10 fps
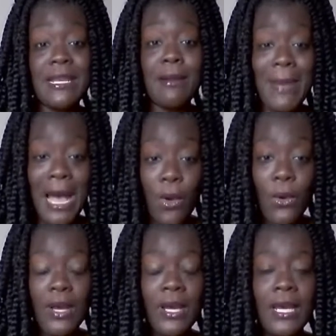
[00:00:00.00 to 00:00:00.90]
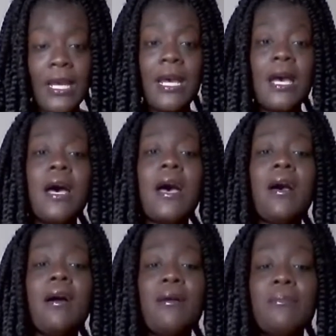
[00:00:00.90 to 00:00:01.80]
about,
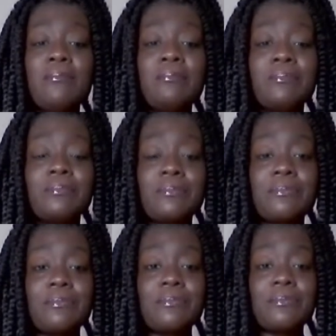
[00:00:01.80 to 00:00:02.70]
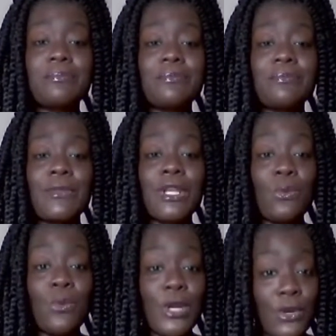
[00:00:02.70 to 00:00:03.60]
um,
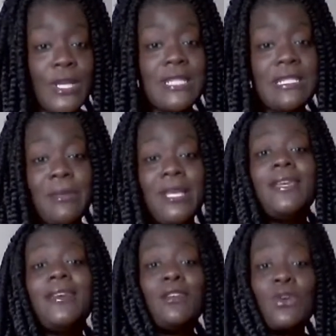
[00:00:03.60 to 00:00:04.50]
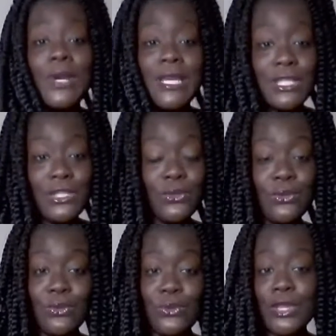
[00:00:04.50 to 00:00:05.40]
we're going to be going
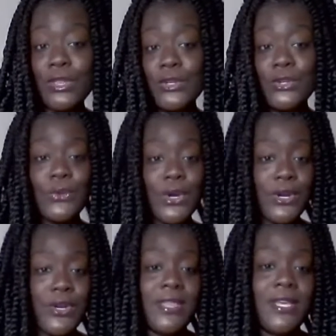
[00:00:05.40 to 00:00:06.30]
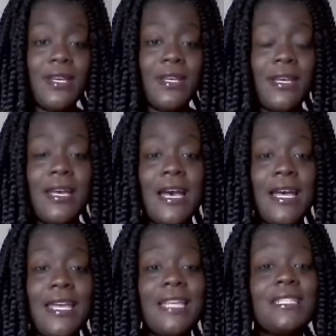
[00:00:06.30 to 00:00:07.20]
into the new earth.
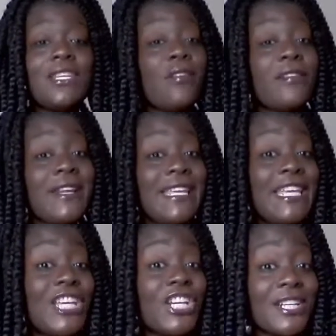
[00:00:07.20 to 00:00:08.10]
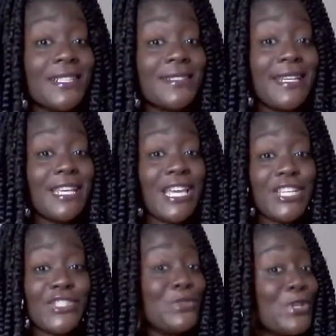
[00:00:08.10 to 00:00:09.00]
It's already here, in
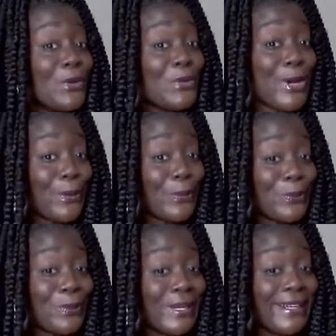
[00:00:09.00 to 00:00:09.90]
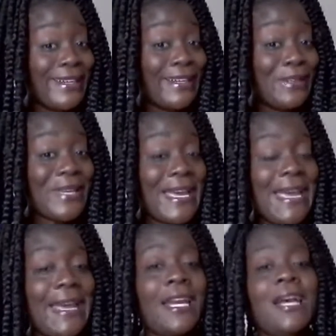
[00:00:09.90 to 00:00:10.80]
case you don't know.
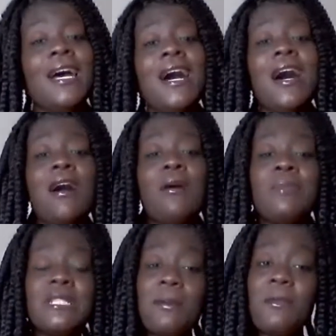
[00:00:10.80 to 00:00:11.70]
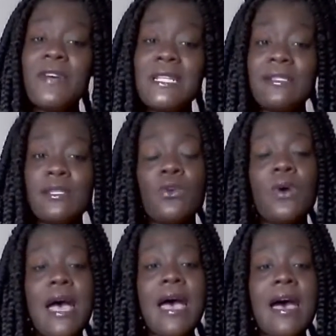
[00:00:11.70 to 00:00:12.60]
Okay. But some of us still
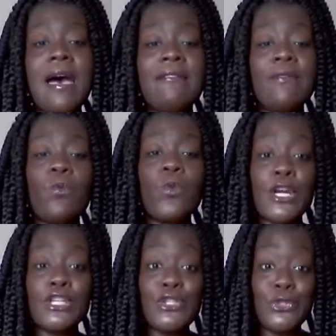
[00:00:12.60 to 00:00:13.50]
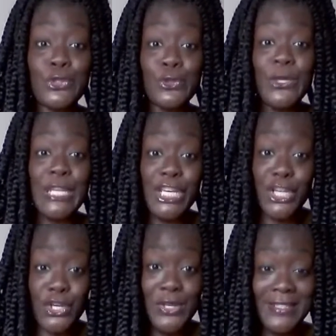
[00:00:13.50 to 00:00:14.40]
have work to do
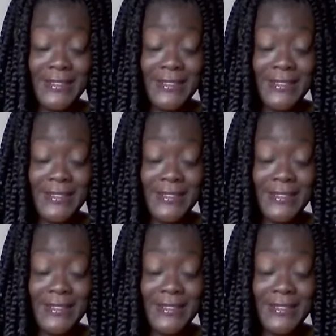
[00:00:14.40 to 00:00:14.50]
here,